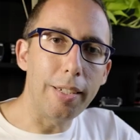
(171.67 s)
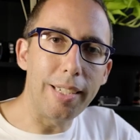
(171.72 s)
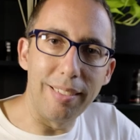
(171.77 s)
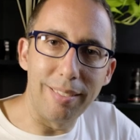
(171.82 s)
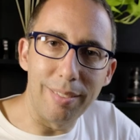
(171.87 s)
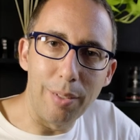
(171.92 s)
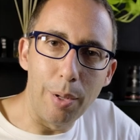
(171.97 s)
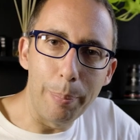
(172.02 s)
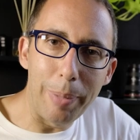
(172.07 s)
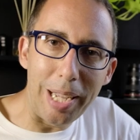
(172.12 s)

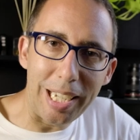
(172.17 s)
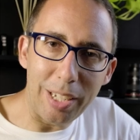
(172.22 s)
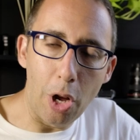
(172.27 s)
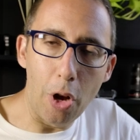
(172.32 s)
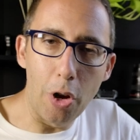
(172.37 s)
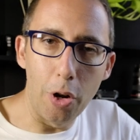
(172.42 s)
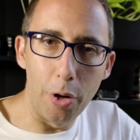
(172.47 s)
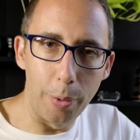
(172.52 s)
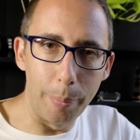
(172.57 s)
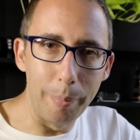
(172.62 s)
So I'm back
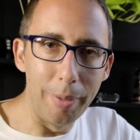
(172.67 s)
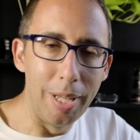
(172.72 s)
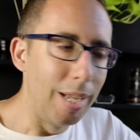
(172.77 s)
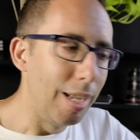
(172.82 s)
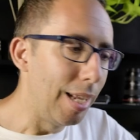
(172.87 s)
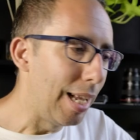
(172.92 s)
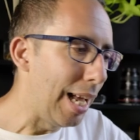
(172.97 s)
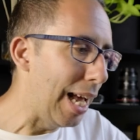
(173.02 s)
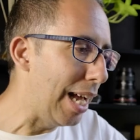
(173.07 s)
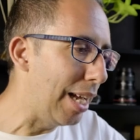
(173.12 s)
home,
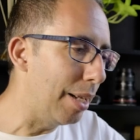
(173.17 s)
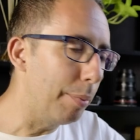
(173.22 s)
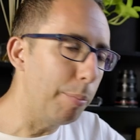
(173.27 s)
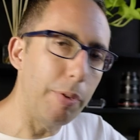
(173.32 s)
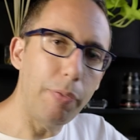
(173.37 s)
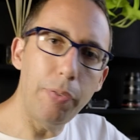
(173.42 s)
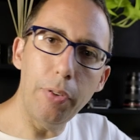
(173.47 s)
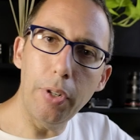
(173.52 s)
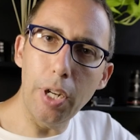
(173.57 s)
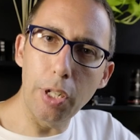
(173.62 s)
and
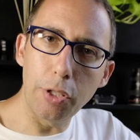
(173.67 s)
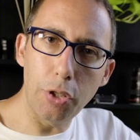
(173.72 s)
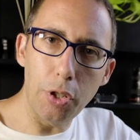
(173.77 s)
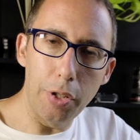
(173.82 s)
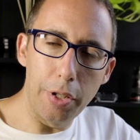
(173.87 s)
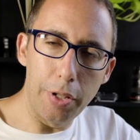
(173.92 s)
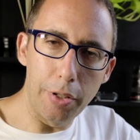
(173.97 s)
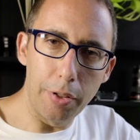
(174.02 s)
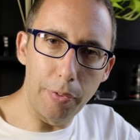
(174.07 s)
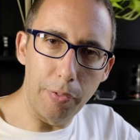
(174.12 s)
before I show
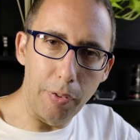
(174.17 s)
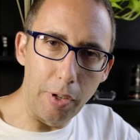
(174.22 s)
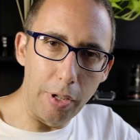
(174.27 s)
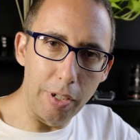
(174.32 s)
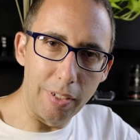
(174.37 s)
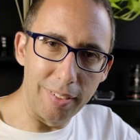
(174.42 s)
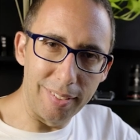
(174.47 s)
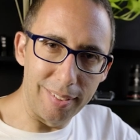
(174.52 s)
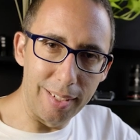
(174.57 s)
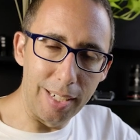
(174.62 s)
you the
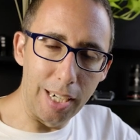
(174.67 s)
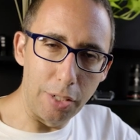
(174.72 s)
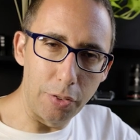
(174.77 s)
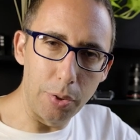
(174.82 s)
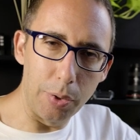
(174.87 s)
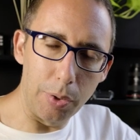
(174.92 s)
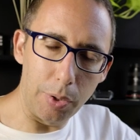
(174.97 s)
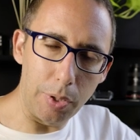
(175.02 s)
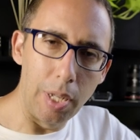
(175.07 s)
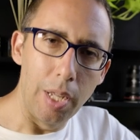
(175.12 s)
photos that I
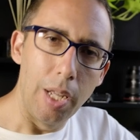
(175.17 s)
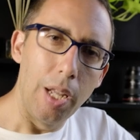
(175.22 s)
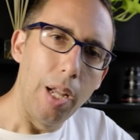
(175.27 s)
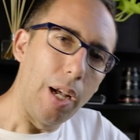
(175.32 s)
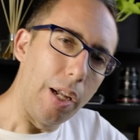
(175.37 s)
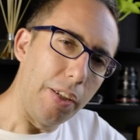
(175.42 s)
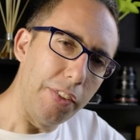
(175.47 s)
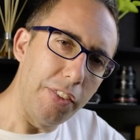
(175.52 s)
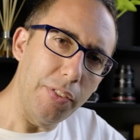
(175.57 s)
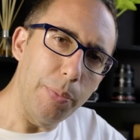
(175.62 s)
took,
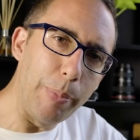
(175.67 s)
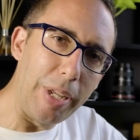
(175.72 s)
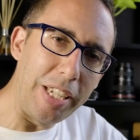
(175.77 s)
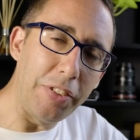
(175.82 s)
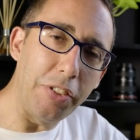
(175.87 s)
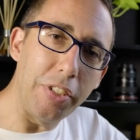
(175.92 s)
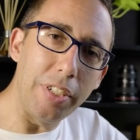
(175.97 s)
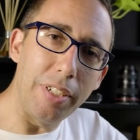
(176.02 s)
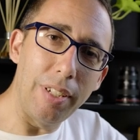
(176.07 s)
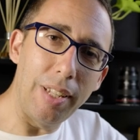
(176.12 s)
I'll just
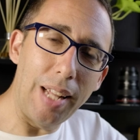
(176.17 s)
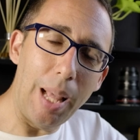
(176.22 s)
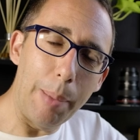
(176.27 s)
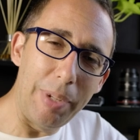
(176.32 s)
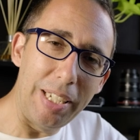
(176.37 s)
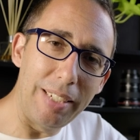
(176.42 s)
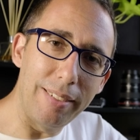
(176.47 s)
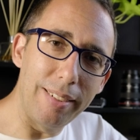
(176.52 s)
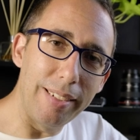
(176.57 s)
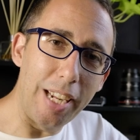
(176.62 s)
mention
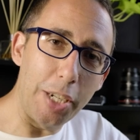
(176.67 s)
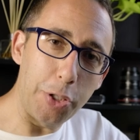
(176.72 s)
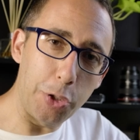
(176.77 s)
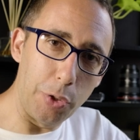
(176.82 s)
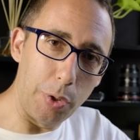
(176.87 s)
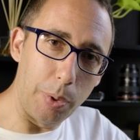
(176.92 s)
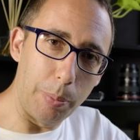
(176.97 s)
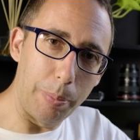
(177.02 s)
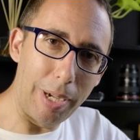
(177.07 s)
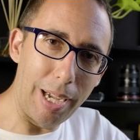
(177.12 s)
Lamington
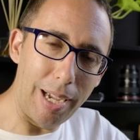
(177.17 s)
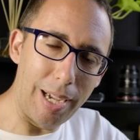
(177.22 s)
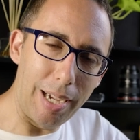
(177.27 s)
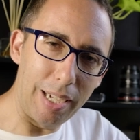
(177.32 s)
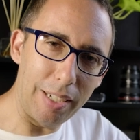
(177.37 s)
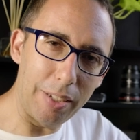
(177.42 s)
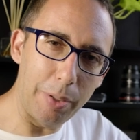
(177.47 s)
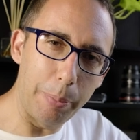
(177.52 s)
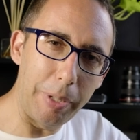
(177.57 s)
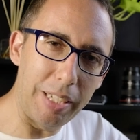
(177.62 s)
National
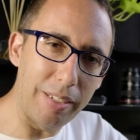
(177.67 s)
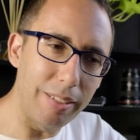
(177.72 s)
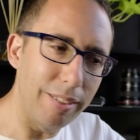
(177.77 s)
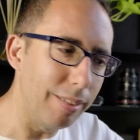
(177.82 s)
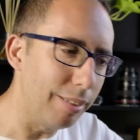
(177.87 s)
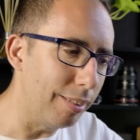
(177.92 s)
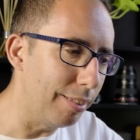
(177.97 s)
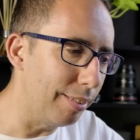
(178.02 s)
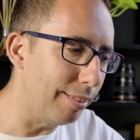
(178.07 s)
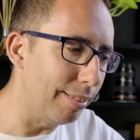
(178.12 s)
Park,
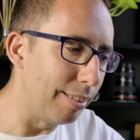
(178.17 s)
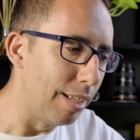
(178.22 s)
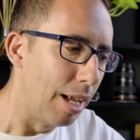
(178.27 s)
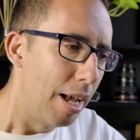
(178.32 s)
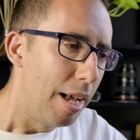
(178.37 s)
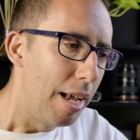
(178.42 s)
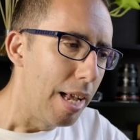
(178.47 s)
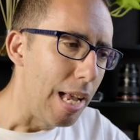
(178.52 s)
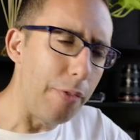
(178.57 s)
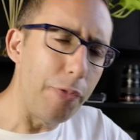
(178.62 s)
because
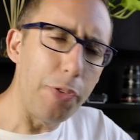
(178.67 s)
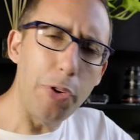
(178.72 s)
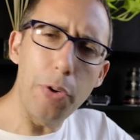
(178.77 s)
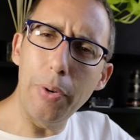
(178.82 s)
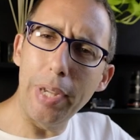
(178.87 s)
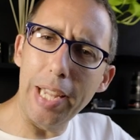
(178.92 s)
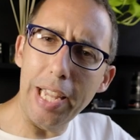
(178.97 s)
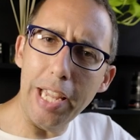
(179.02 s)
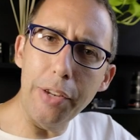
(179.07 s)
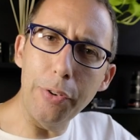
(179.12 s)
if
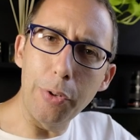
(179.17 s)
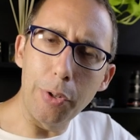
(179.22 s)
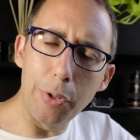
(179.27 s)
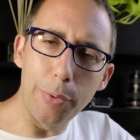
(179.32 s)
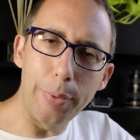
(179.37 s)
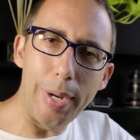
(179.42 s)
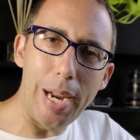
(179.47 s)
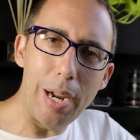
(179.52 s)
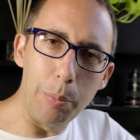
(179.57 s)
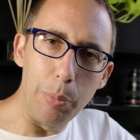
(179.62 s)
you're in or
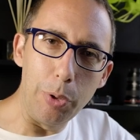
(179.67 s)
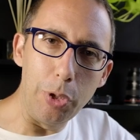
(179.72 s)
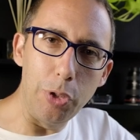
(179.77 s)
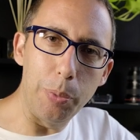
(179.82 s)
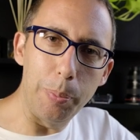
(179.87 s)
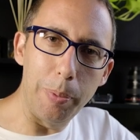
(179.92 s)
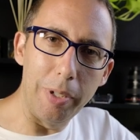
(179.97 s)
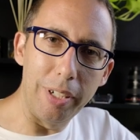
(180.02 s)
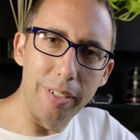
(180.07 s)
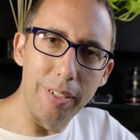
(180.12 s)
around
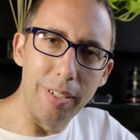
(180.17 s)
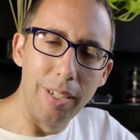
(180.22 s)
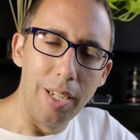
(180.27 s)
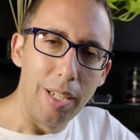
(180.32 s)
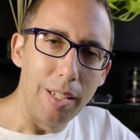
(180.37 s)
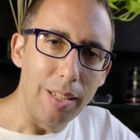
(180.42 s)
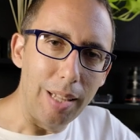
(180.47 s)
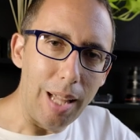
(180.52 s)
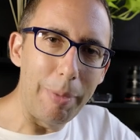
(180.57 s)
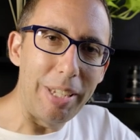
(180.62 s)
Brisbane,
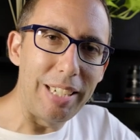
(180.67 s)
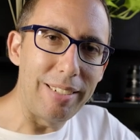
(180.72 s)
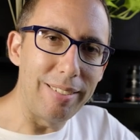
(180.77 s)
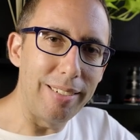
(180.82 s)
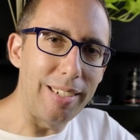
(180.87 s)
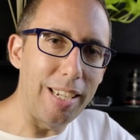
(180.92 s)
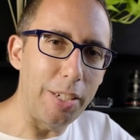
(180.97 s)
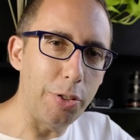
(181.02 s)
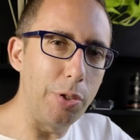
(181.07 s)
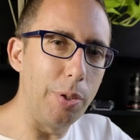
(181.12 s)

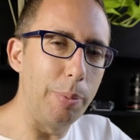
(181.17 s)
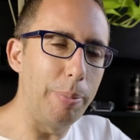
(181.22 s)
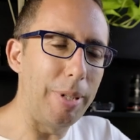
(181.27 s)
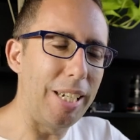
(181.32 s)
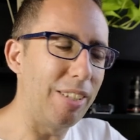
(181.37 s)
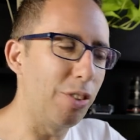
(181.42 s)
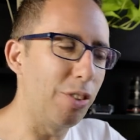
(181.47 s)
Lamington National Park